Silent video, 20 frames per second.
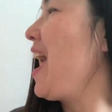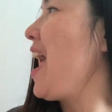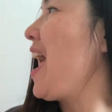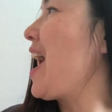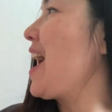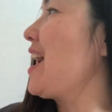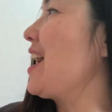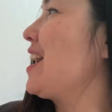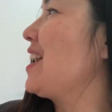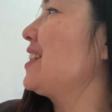
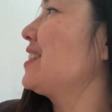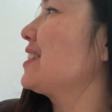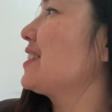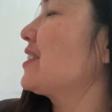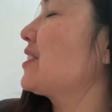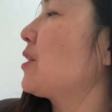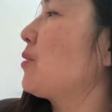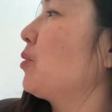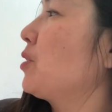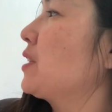And
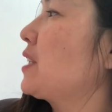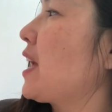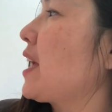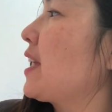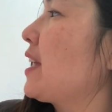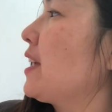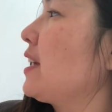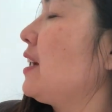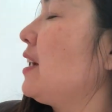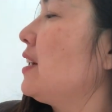so we're
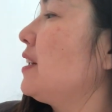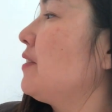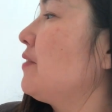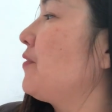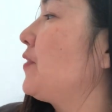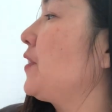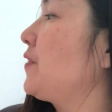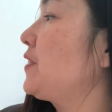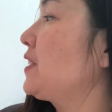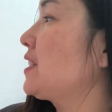taking
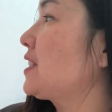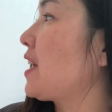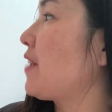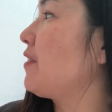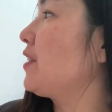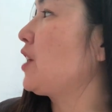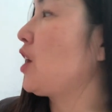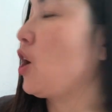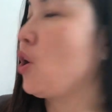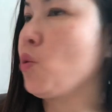
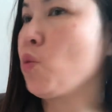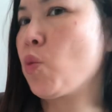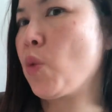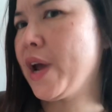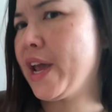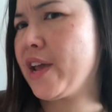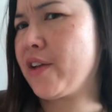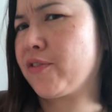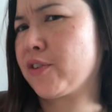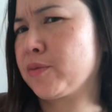57
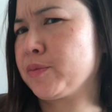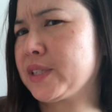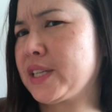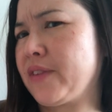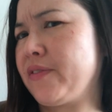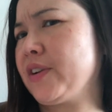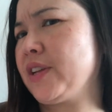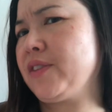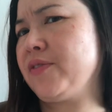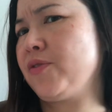away from
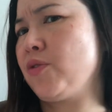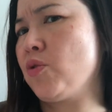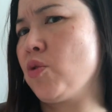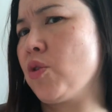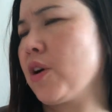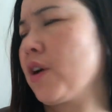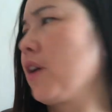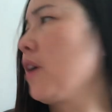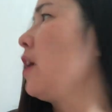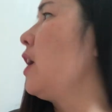
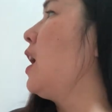74.